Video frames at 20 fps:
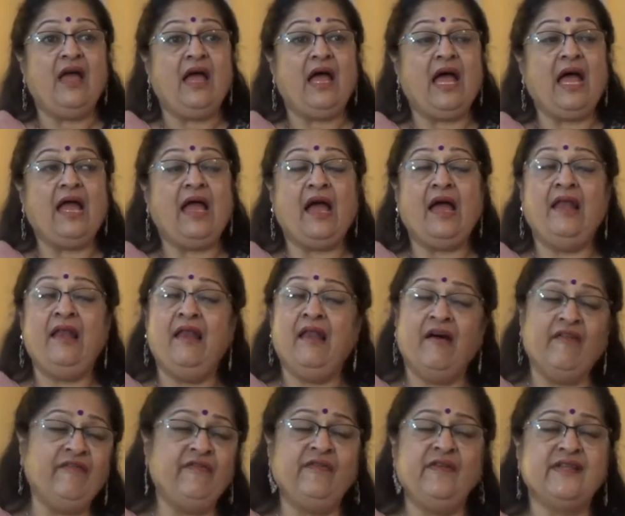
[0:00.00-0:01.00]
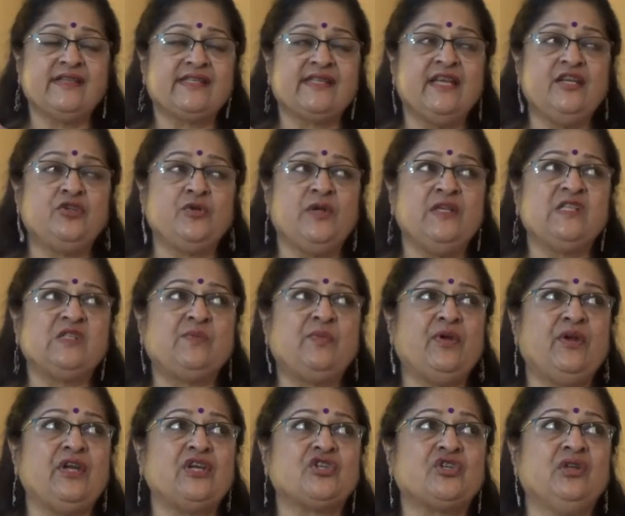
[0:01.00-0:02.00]
I love listening to
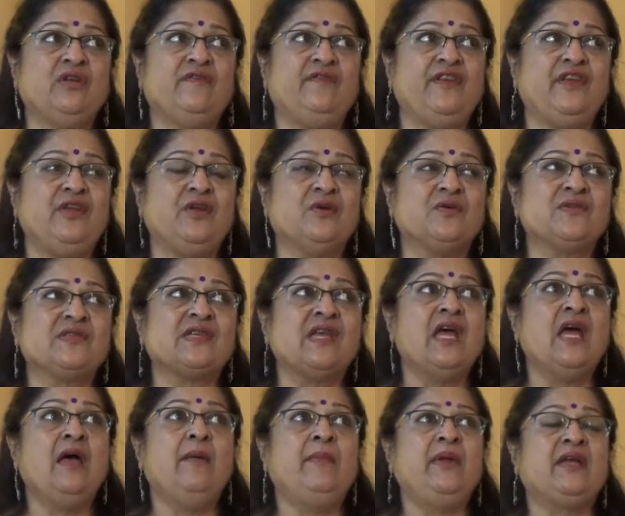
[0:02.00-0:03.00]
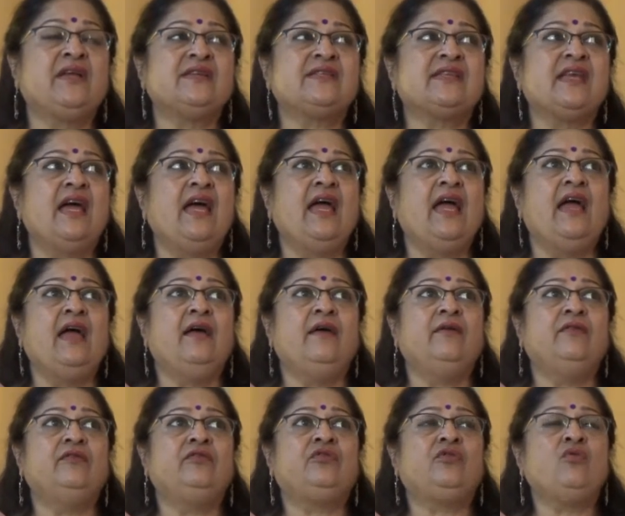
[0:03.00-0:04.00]
inspirational videos because
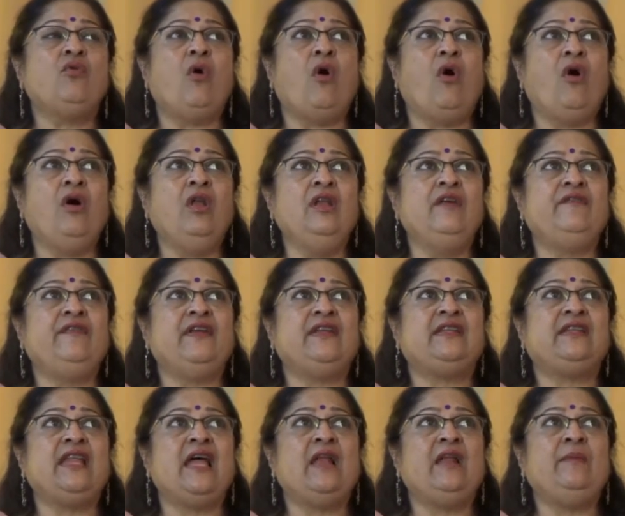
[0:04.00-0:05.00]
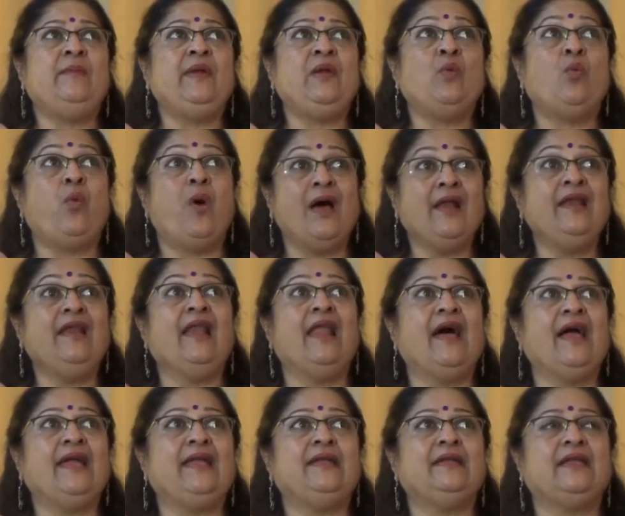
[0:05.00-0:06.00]
through all of it, there'll be one
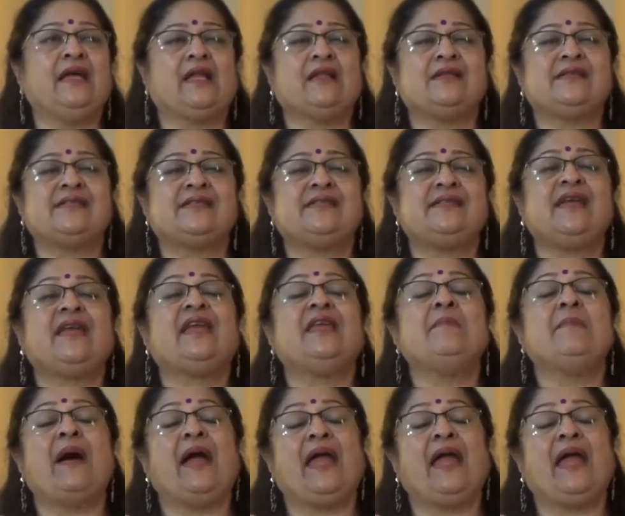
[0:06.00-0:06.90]
line that'll stick in my